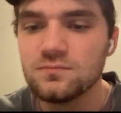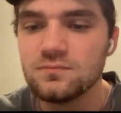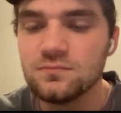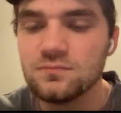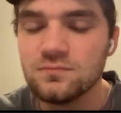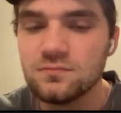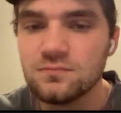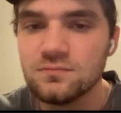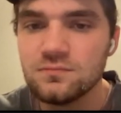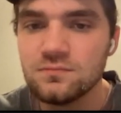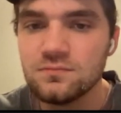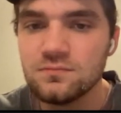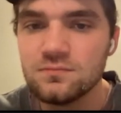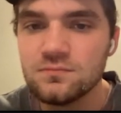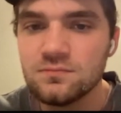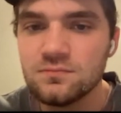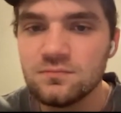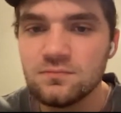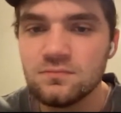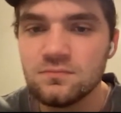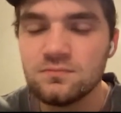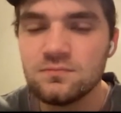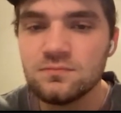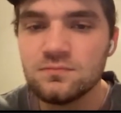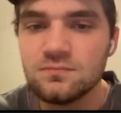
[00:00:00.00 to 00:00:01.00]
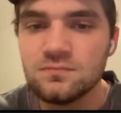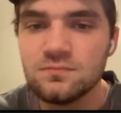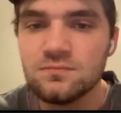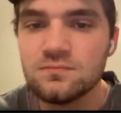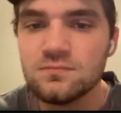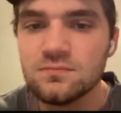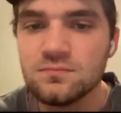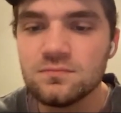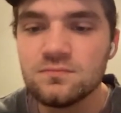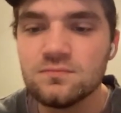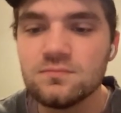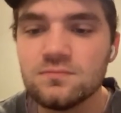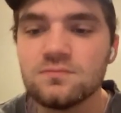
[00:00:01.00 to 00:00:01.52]

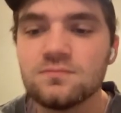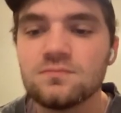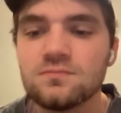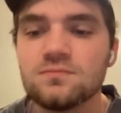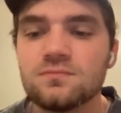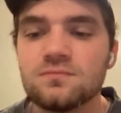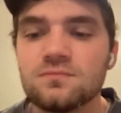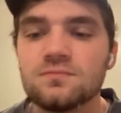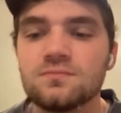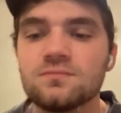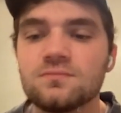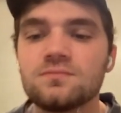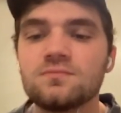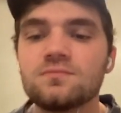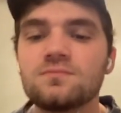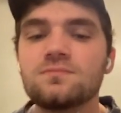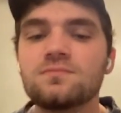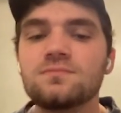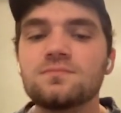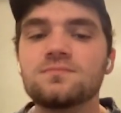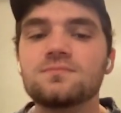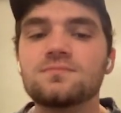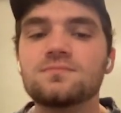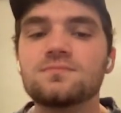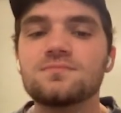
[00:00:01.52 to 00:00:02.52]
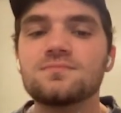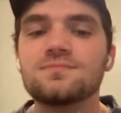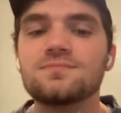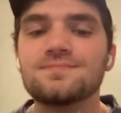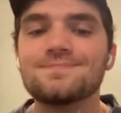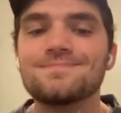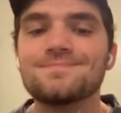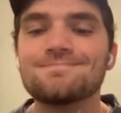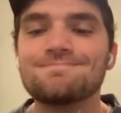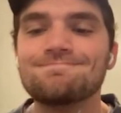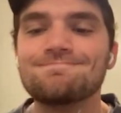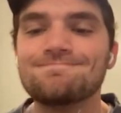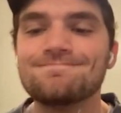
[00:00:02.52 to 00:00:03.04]

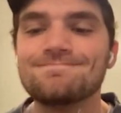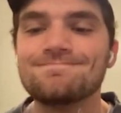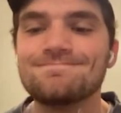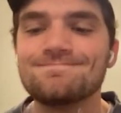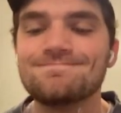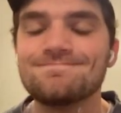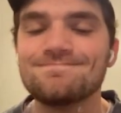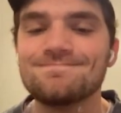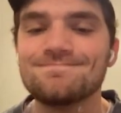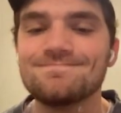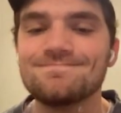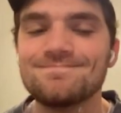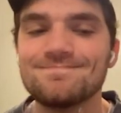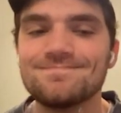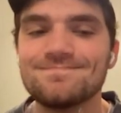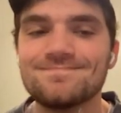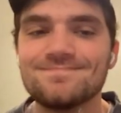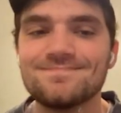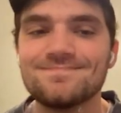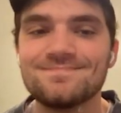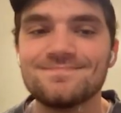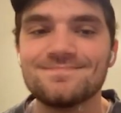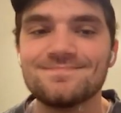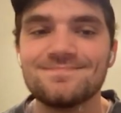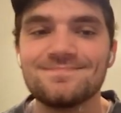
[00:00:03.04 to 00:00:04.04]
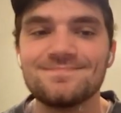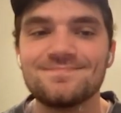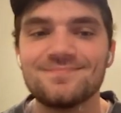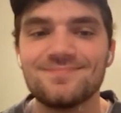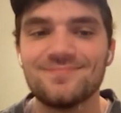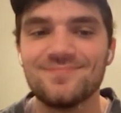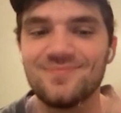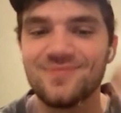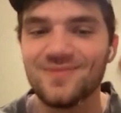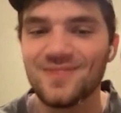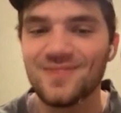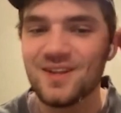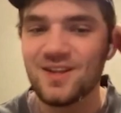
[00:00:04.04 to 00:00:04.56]

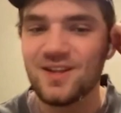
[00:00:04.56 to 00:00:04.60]
(not speaking)